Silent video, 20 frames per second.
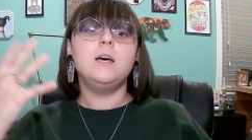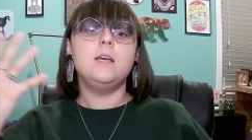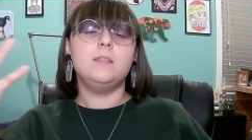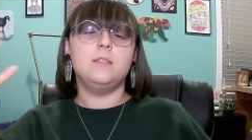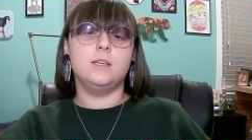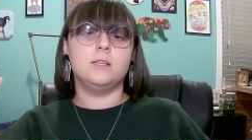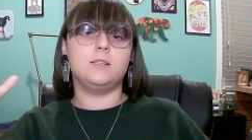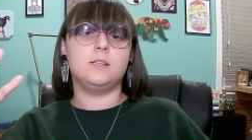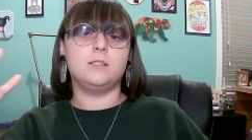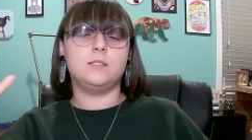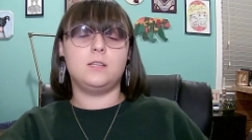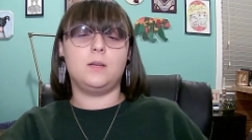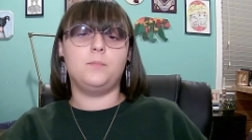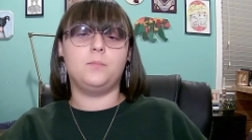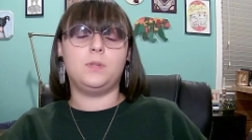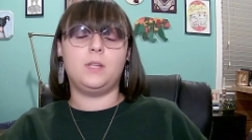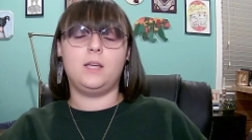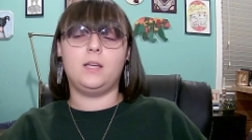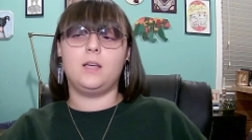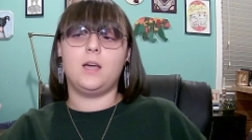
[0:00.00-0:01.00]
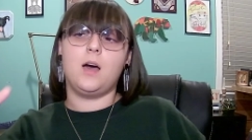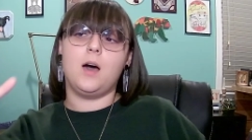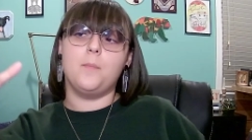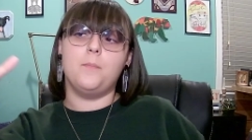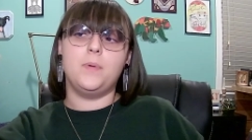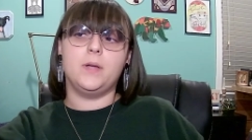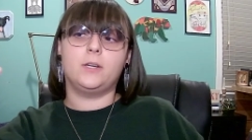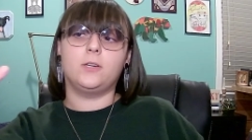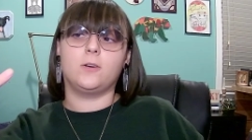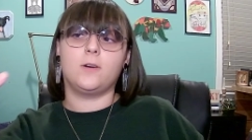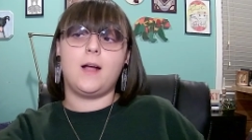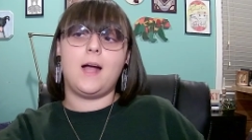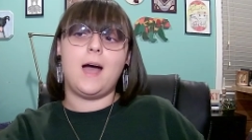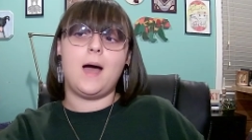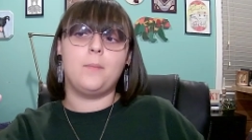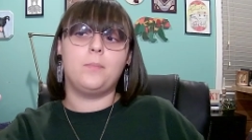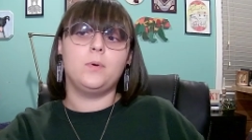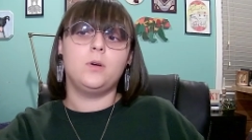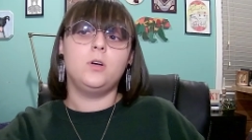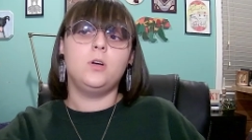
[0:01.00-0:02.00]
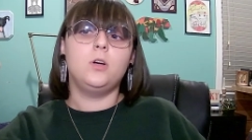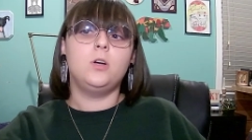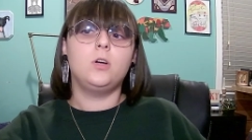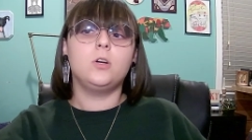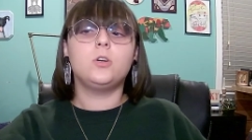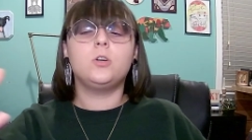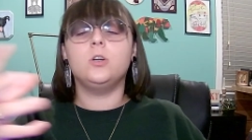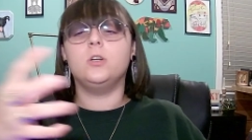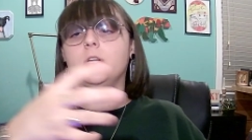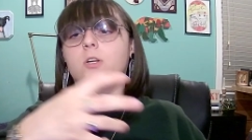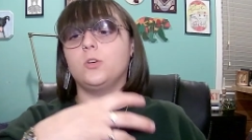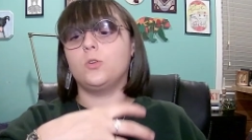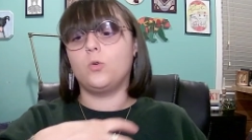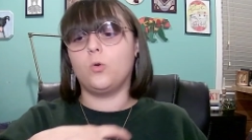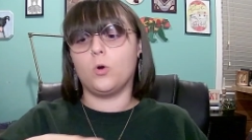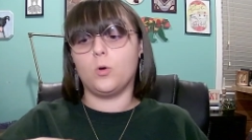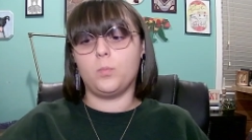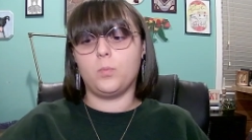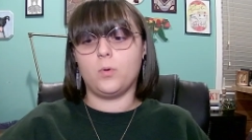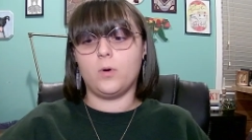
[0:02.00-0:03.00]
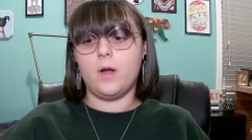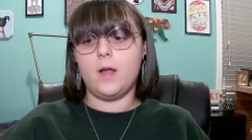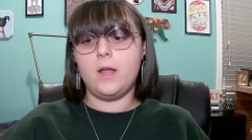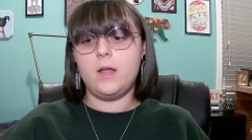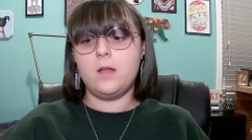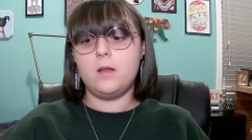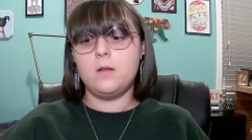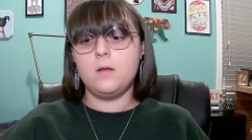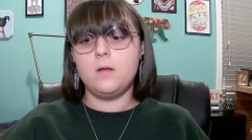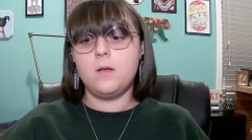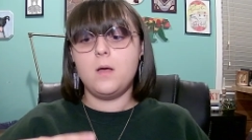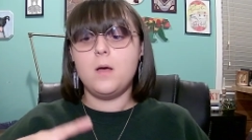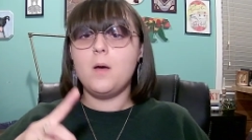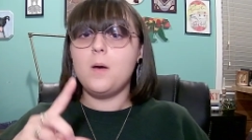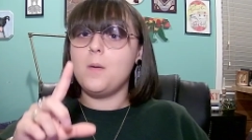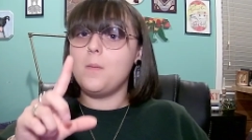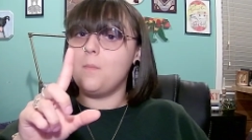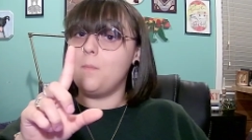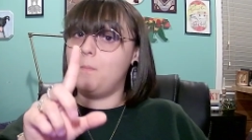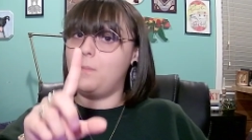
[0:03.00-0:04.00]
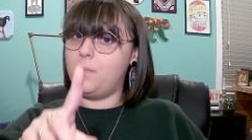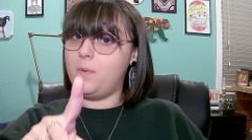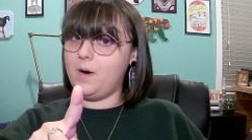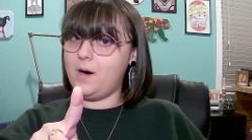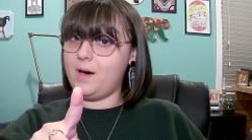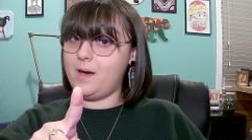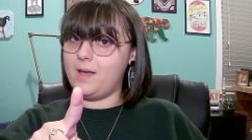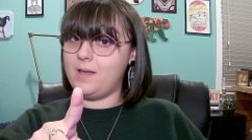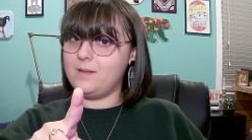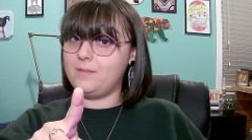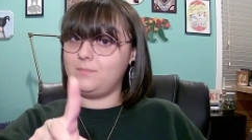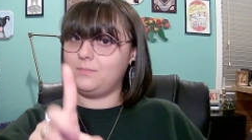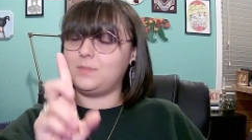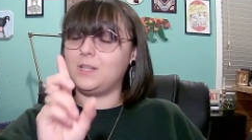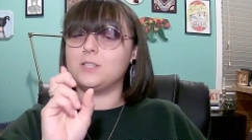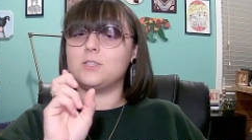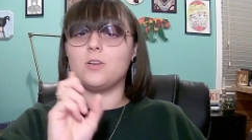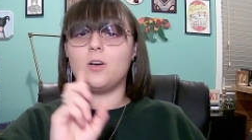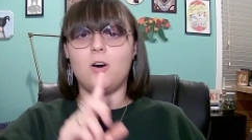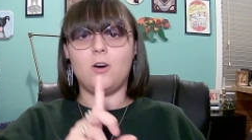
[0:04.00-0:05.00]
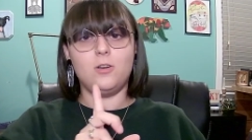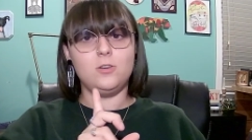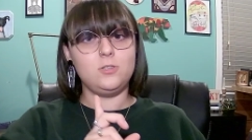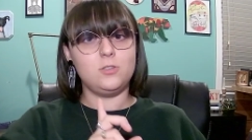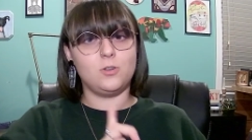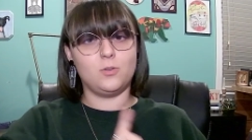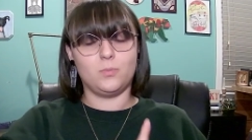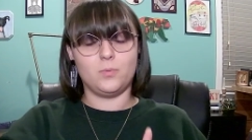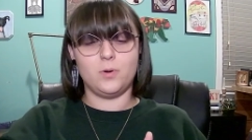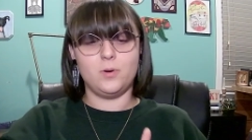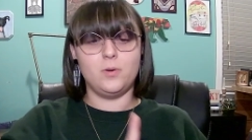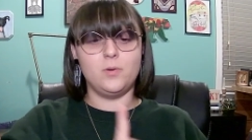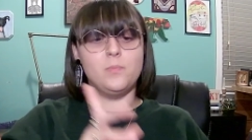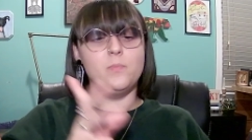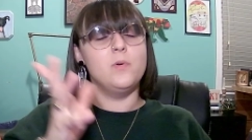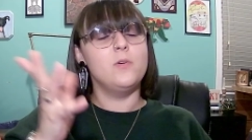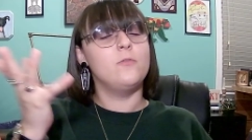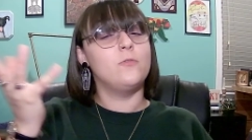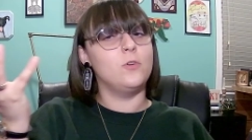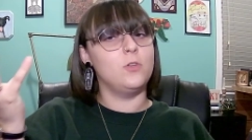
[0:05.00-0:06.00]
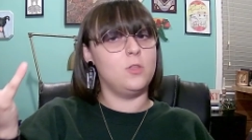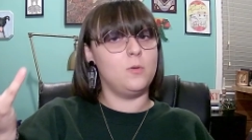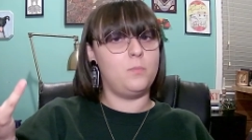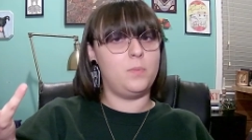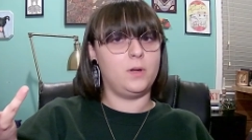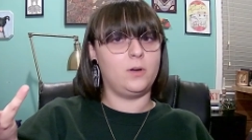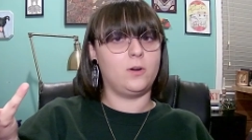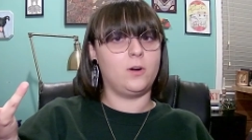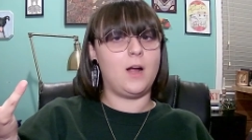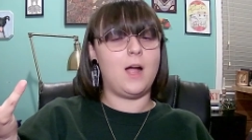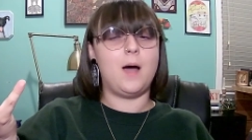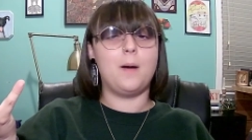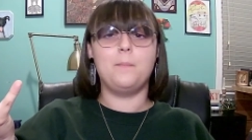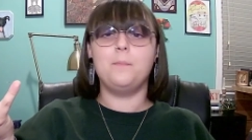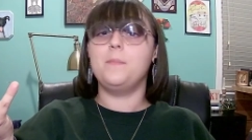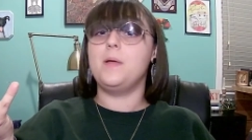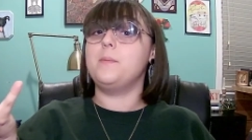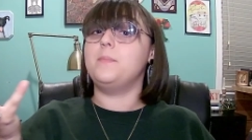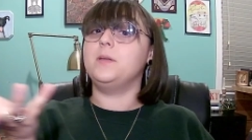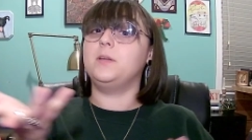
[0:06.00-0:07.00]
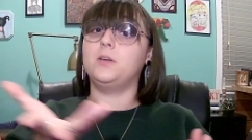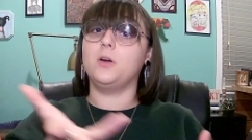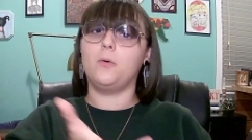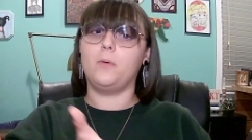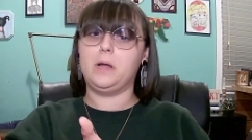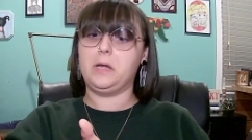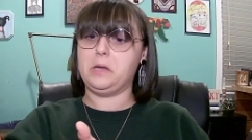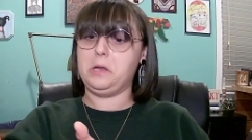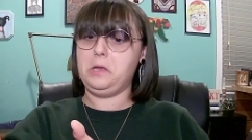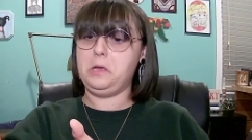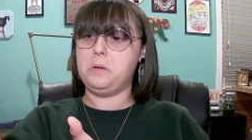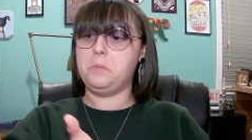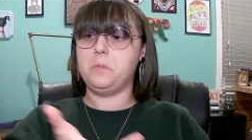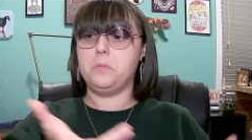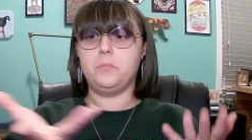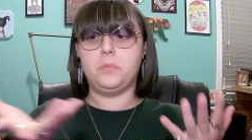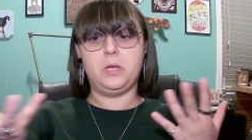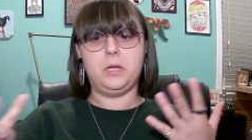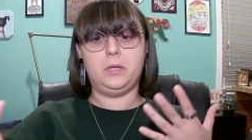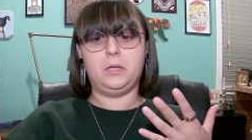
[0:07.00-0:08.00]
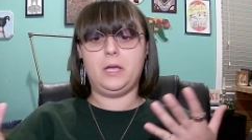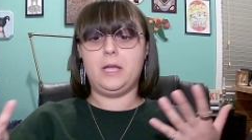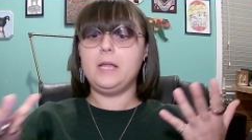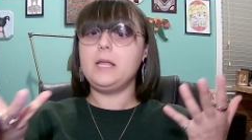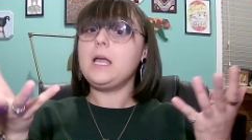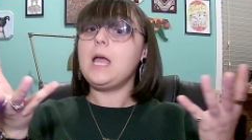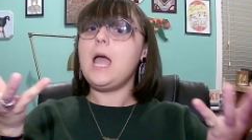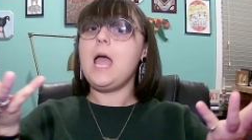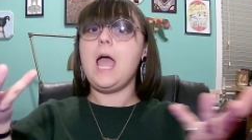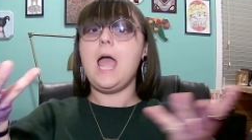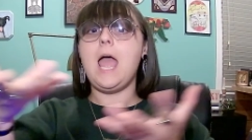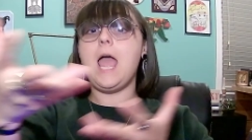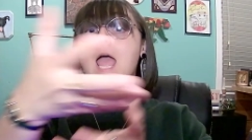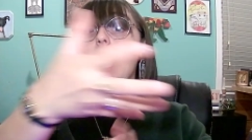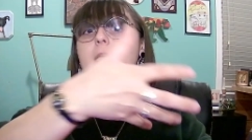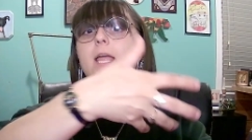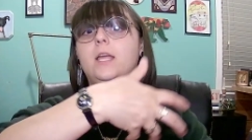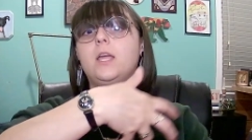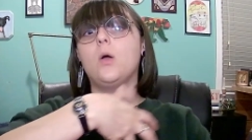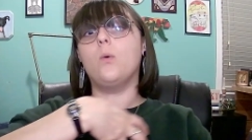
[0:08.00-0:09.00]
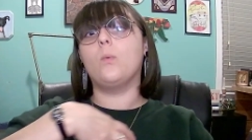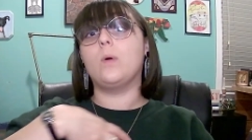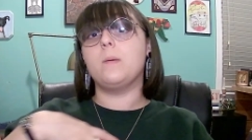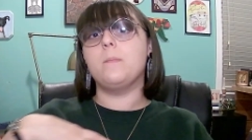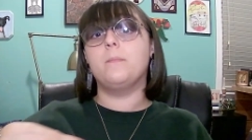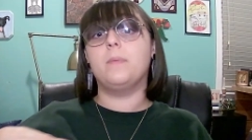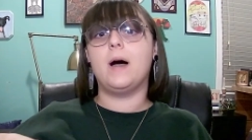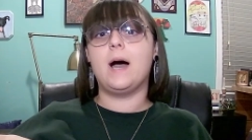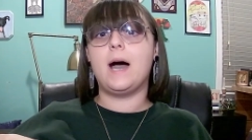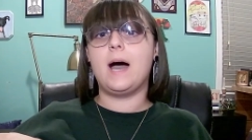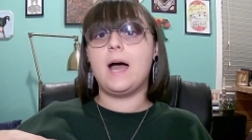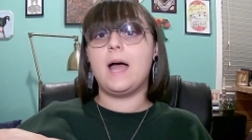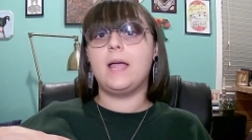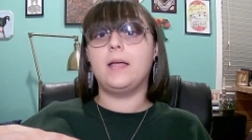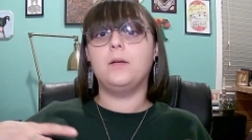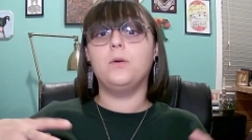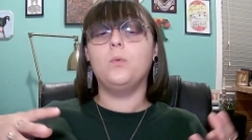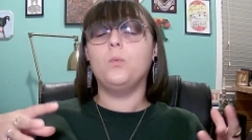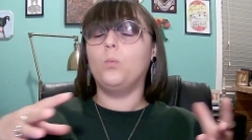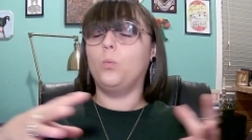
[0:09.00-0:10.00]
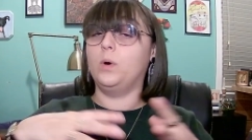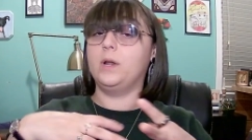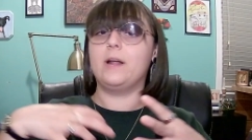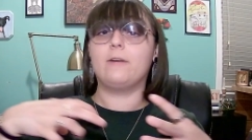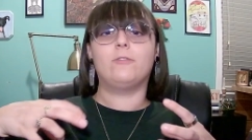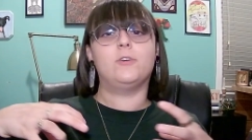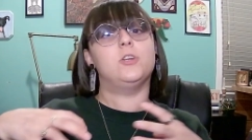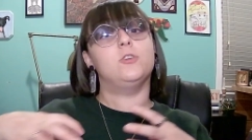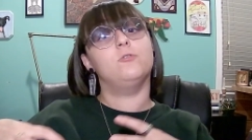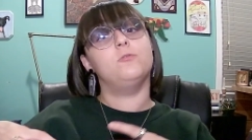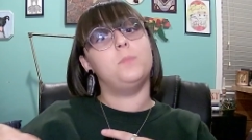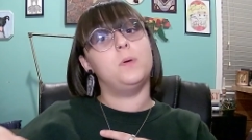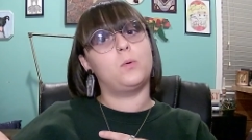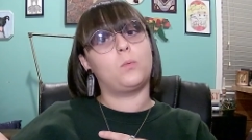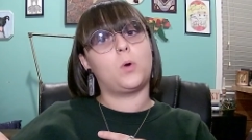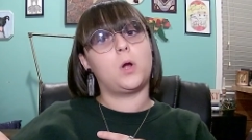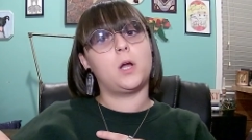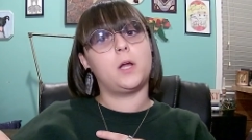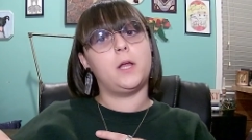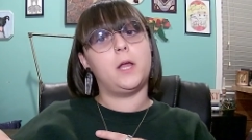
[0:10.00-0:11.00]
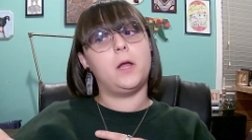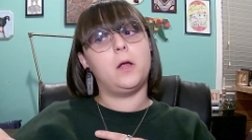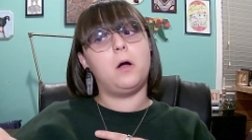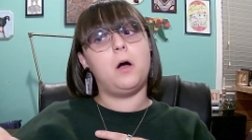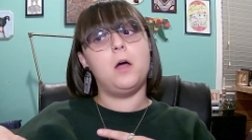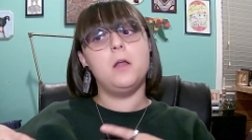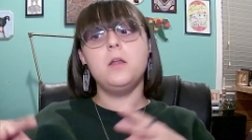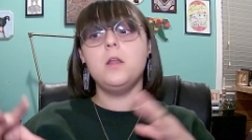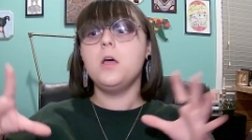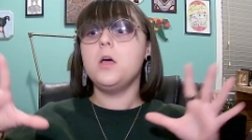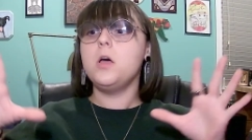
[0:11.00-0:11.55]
this is something a bigger app could incorporate, but that's also room for the bigger app maybe going to him and being like, hey, can we buy whatever you've been working on?